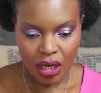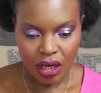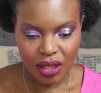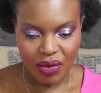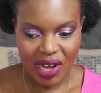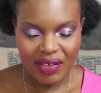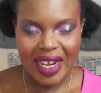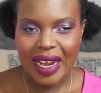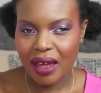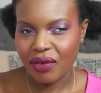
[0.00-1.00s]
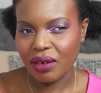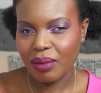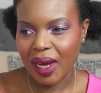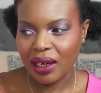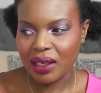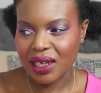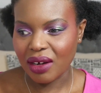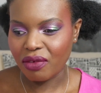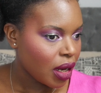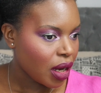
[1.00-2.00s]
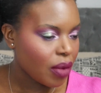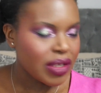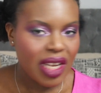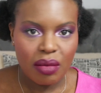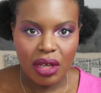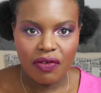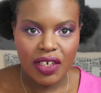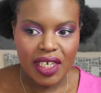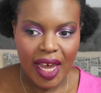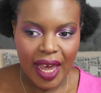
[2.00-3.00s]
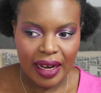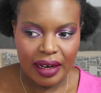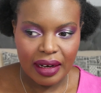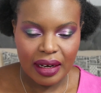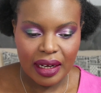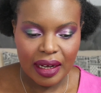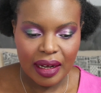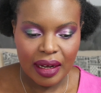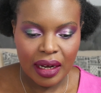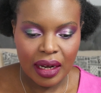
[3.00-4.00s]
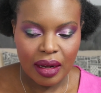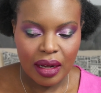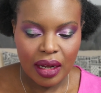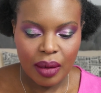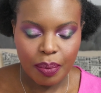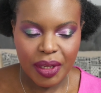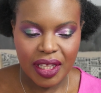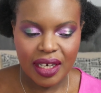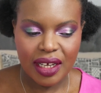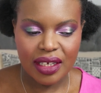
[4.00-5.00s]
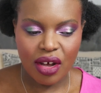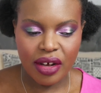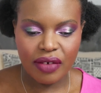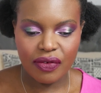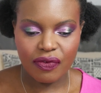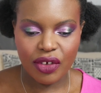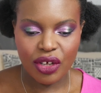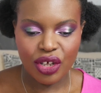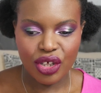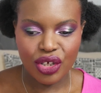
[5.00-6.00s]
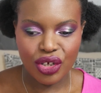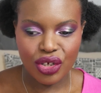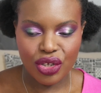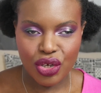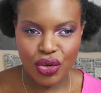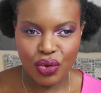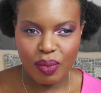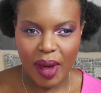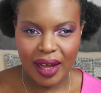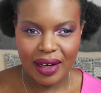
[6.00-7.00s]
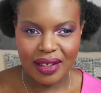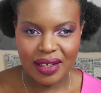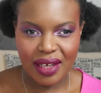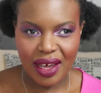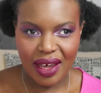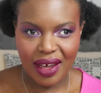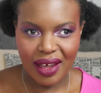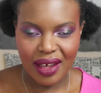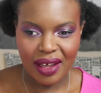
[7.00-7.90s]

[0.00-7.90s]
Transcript: So I have 11 palettes out. I was aiming for 10, but then there's kind of 2 palettes here